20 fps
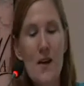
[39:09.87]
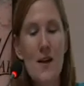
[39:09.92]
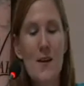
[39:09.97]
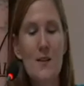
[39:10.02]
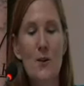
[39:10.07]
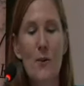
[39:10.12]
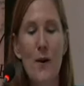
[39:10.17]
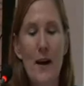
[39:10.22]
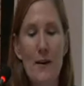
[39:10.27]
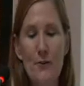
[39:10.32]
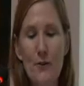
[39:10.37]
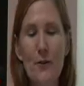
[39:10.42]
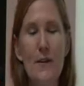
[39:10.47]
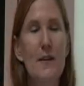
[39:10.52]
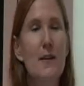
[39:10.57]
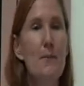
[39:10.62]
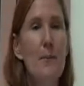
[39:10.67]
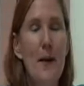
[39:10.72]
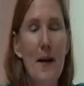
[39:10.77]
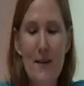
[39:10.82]
So after
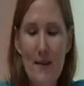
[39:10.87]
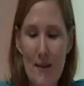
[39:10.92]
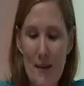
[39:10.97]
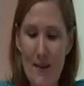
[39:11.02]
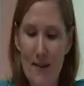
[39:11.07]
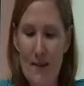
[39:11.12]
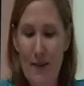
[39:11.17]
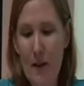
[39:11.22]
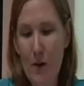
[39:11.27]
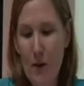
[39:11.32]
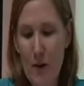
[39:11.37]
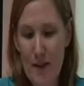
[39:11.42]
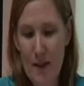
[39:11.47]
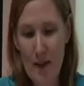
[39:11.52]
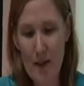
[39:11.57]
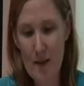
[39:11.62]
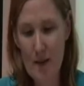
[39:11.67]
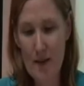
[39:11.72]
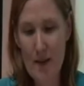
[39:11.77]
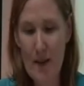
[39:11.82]
independence, Senghor
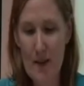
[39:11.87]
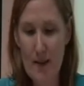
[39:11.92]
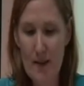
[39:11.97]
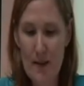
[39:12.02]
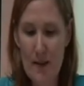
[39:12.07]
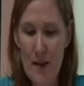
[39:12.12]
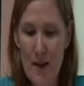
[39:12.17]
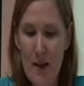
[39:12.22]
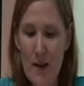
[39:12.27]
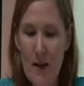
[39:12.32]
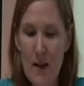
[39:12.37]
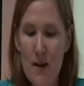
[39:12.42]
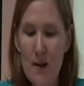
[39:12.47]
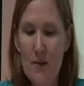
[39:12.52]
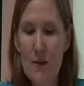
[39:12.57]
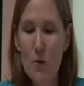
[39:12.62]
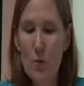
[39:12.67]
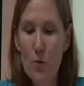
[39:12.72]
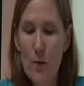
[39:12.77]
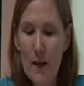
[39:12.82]
tells us,
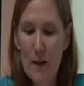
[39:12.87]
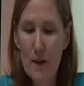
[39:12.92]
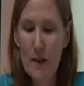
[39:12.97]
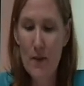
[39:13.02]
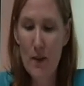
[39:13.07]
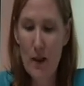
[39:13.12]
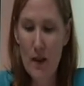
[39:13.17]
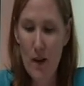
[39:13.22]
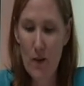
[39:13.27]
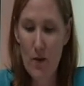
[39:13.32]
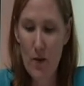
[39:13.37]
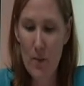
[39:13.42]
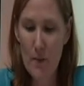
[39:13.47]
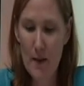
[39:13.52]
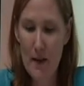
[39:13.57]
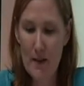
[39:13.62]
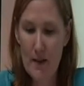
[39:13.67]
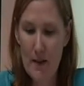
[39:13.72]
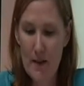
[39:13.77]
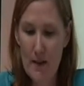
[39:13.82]
the will of the
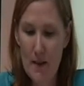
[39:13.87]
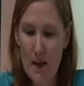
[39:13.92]
government